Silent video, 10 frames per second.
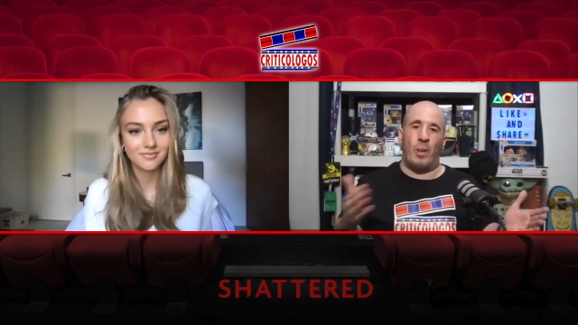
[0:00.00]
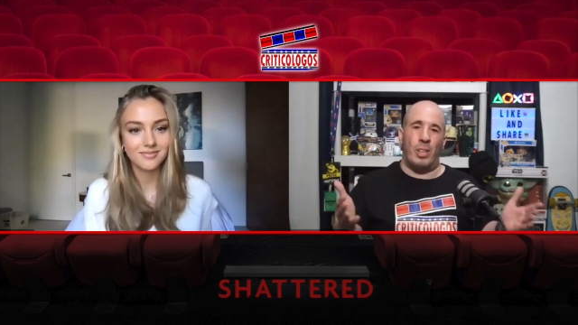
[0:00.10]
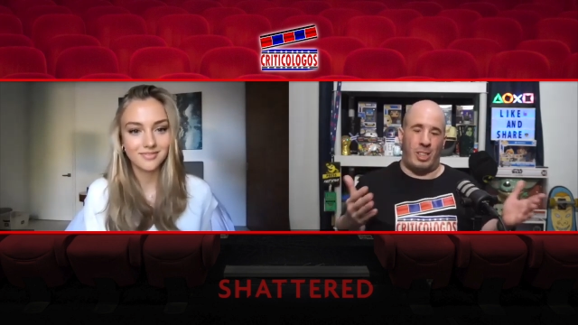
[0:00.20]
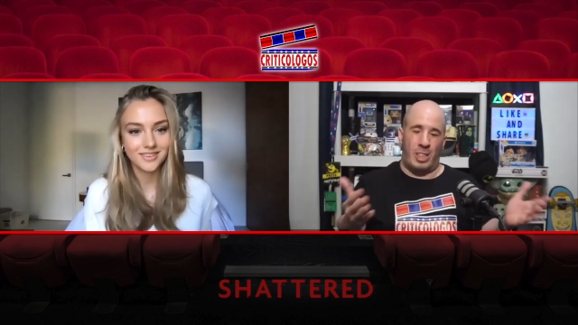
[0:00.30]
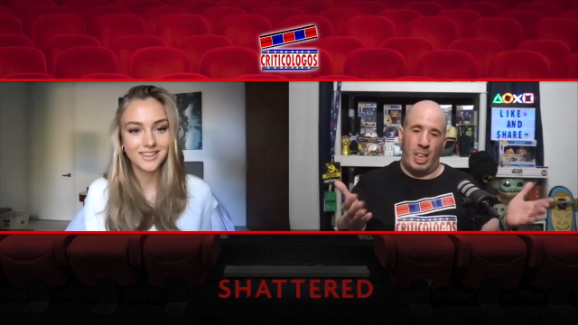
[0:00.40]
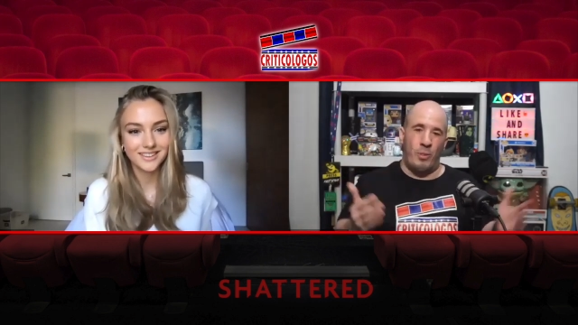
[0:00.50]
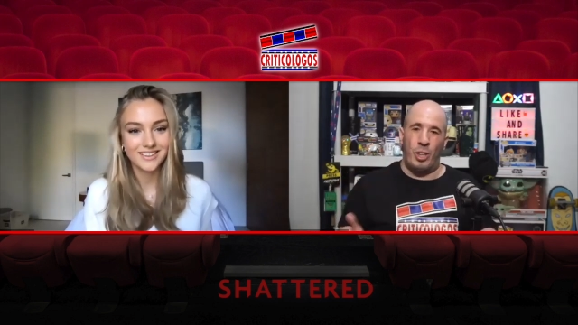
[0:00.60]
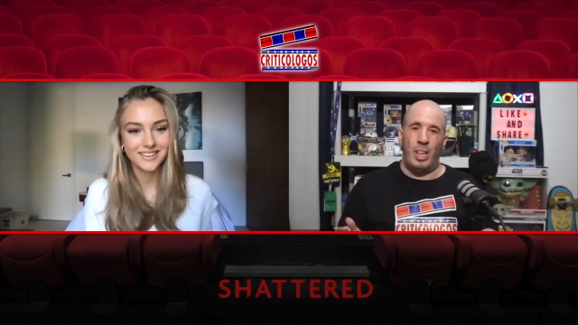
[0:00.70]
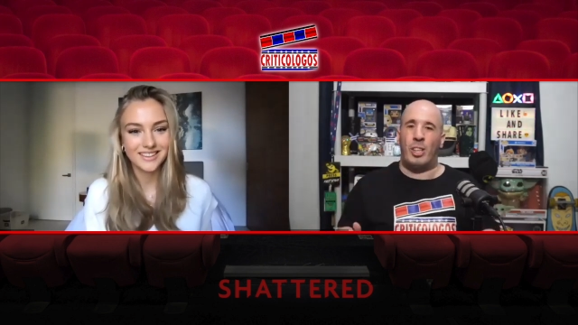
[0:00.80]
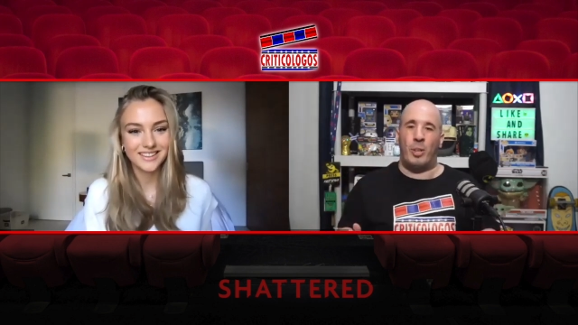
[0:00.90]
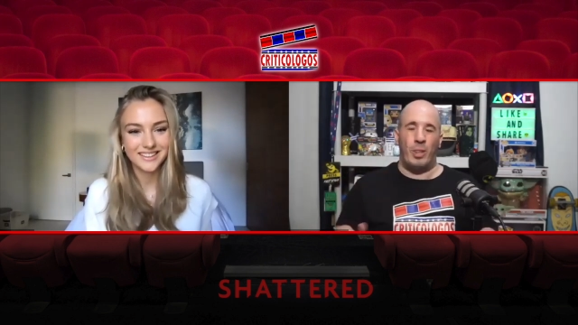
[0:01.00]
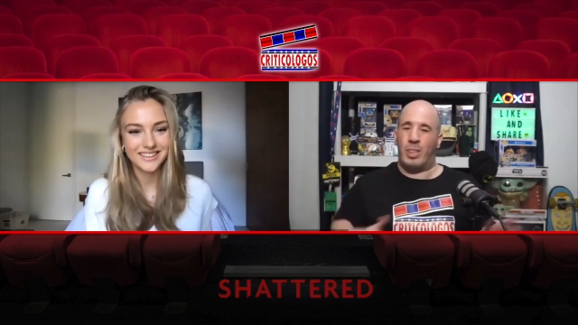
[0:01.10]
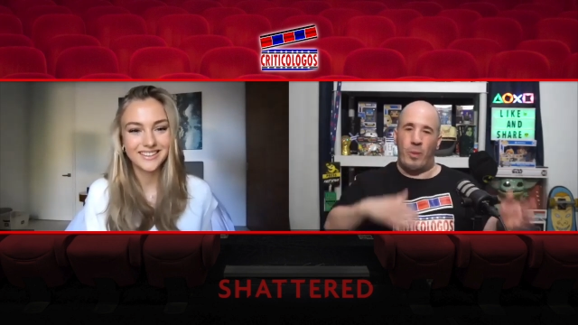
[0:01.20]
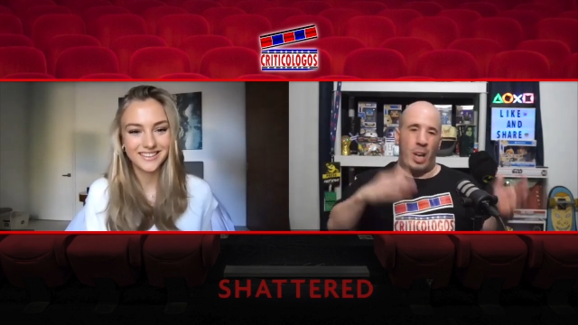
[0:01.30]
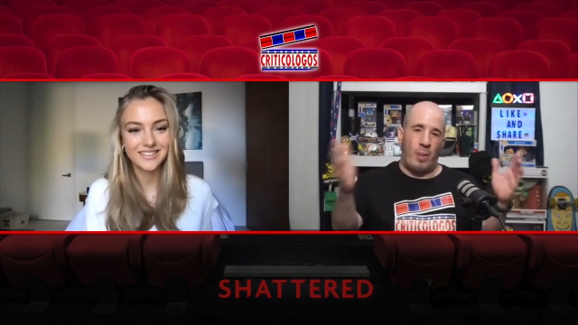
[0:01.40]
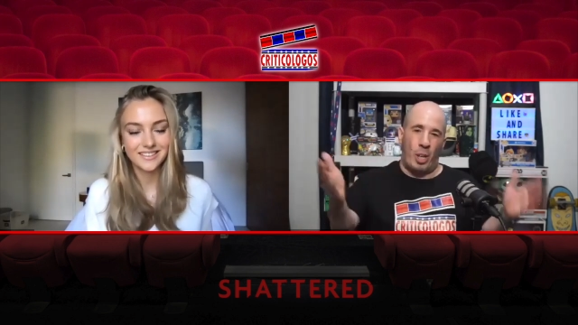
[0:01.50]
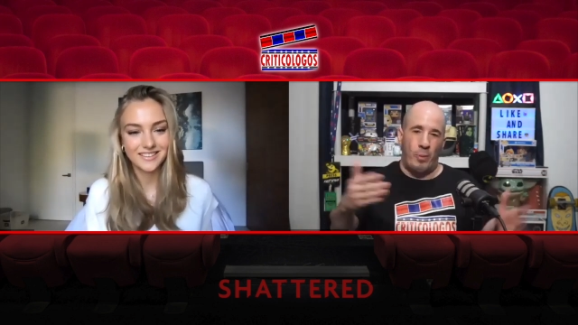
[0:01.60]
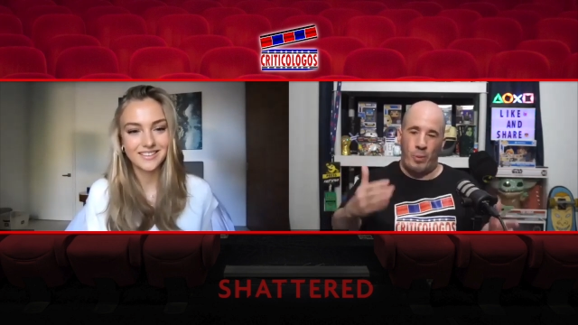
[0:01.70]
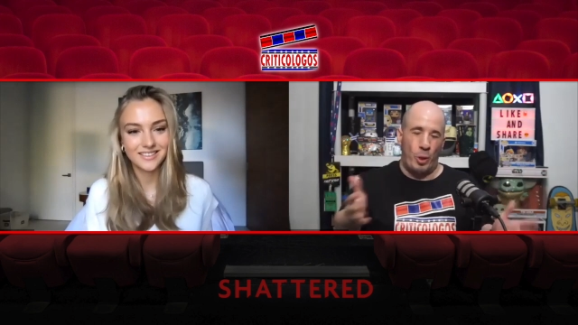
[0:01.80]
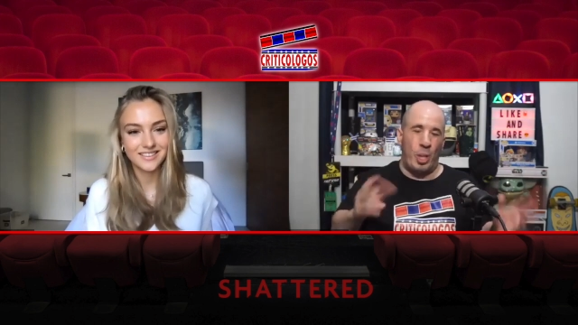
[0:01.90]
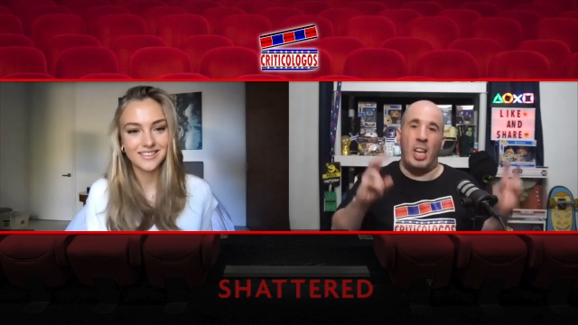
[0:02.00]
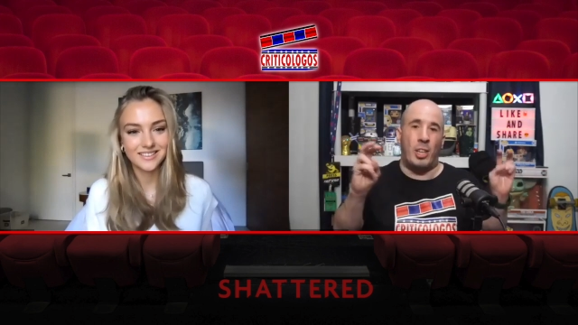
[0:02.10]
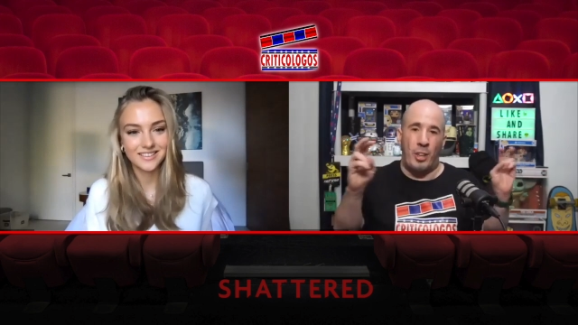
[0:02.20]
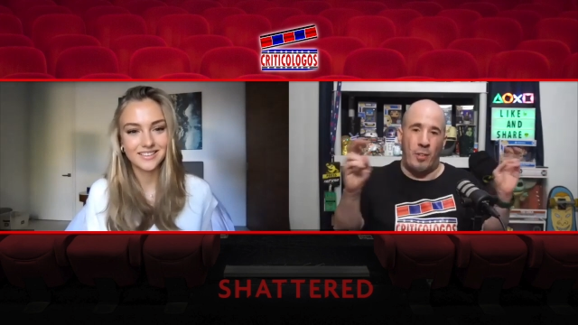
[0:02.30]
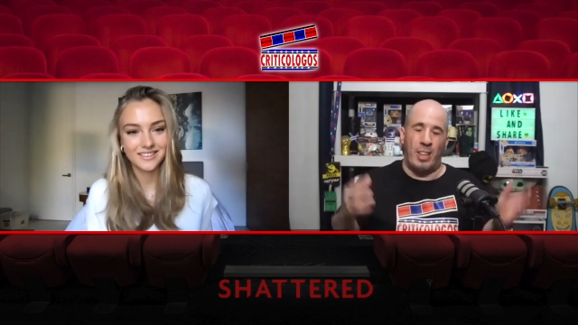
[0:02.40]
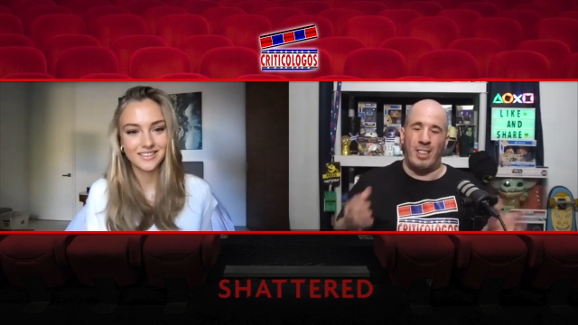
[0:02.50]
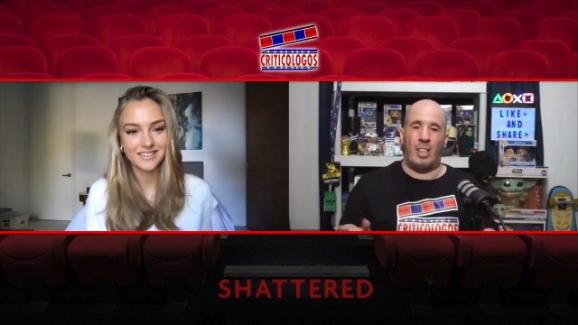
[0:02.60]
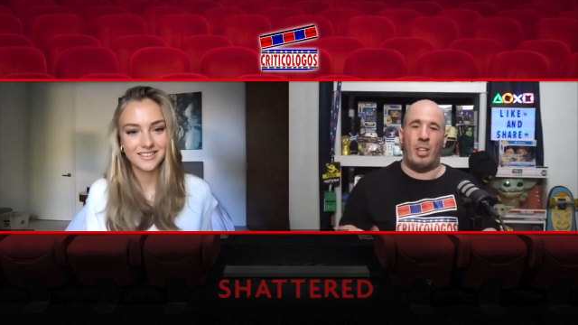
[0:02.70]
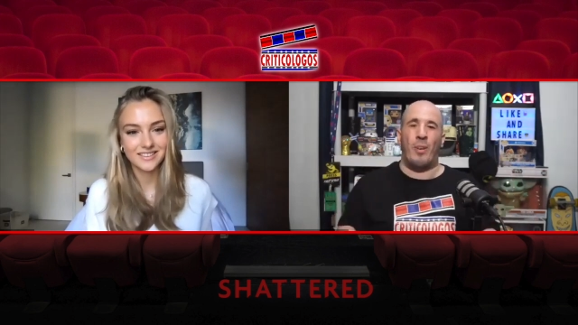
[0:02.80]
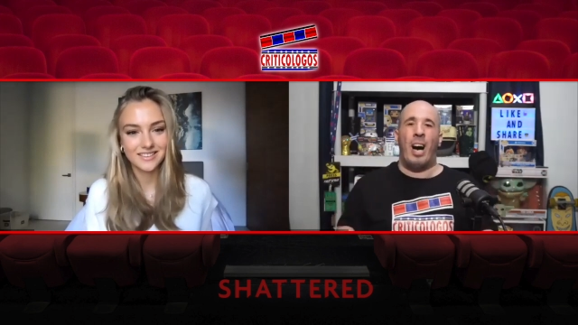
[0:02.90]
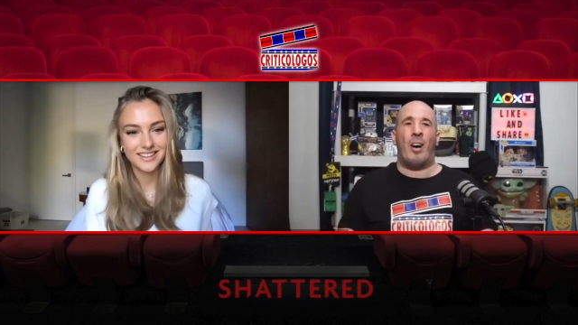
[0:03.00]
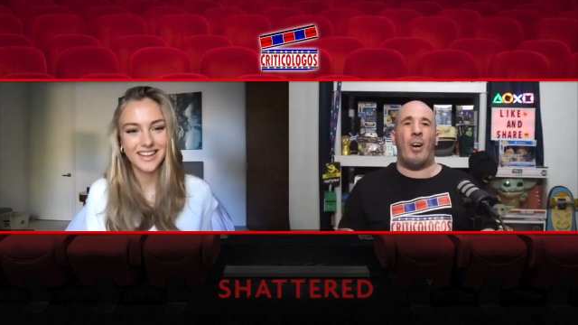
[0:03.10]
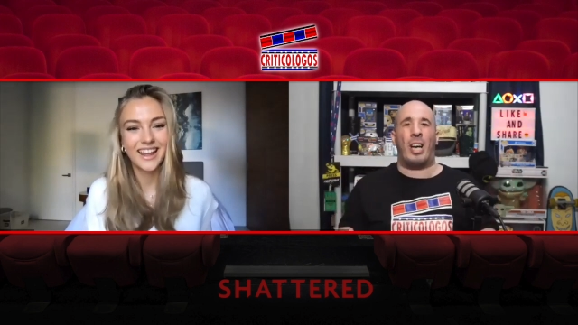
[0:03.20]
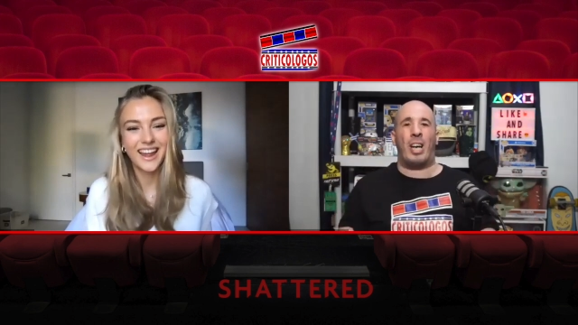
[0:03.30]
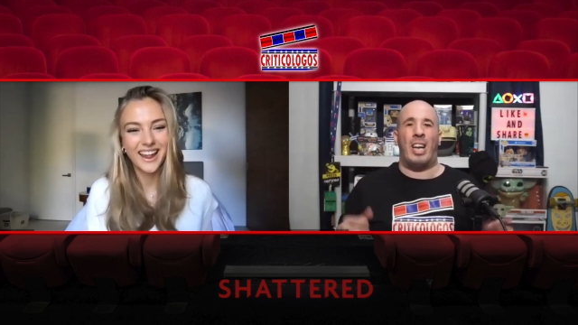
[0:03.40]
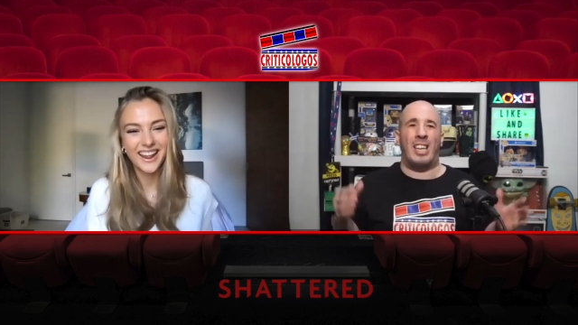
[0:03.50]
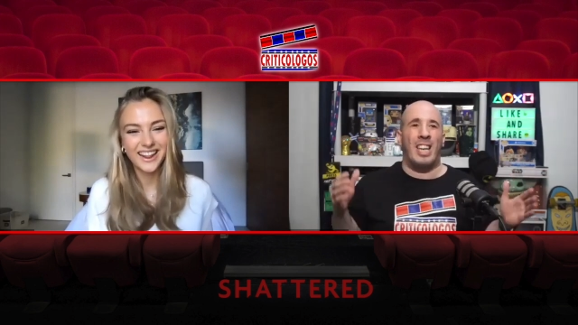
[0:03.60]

Speaker 1: of times during the interview, so we have become good internet friends. That's what I call it.